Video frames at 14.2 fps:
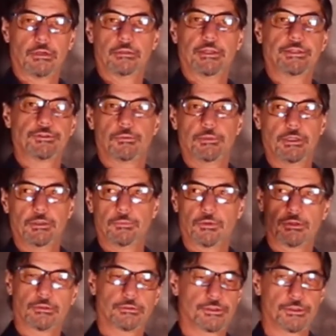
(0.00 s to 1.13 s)
laser beam
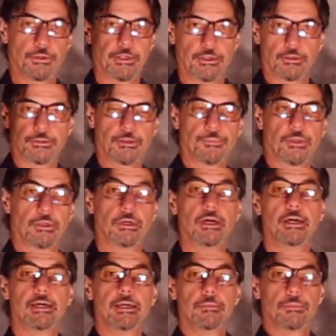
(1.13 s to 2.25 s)
or string or something
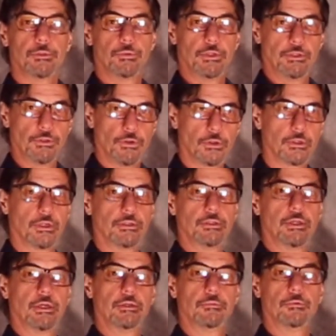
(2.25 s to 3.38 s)
between your
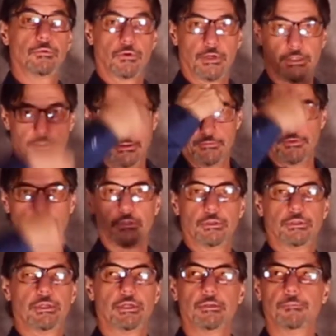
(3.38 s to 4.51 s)
Dantian or any of your
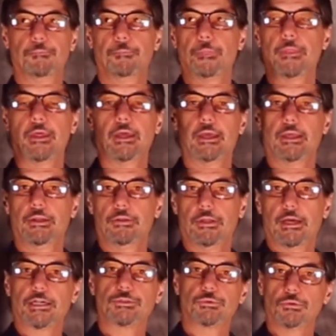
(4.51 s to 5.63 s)
Dantian and the
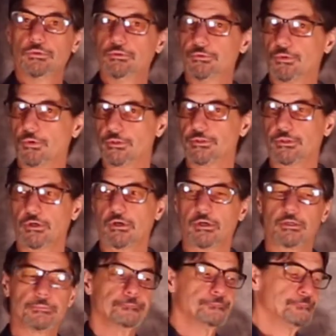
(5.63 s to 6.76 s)
actual North
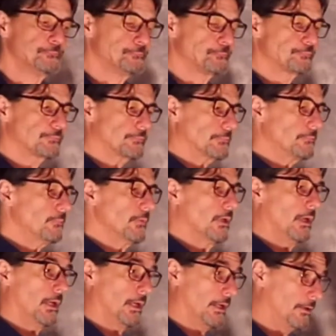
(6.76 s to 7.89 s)
Star.
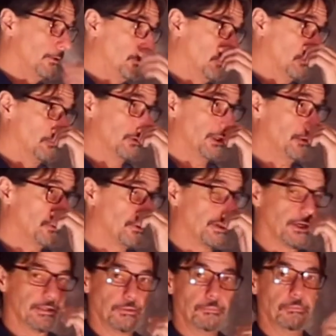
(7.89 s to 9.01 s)
And you can play with
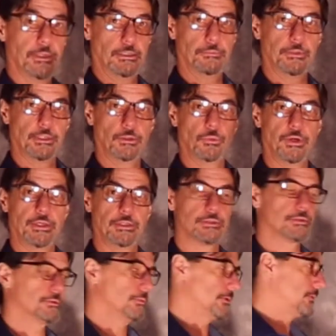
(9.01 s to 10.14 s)
that in many, many
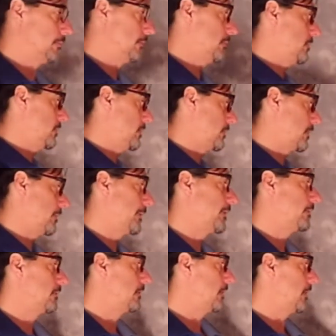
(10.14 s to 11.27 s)
ways, which we'll learn about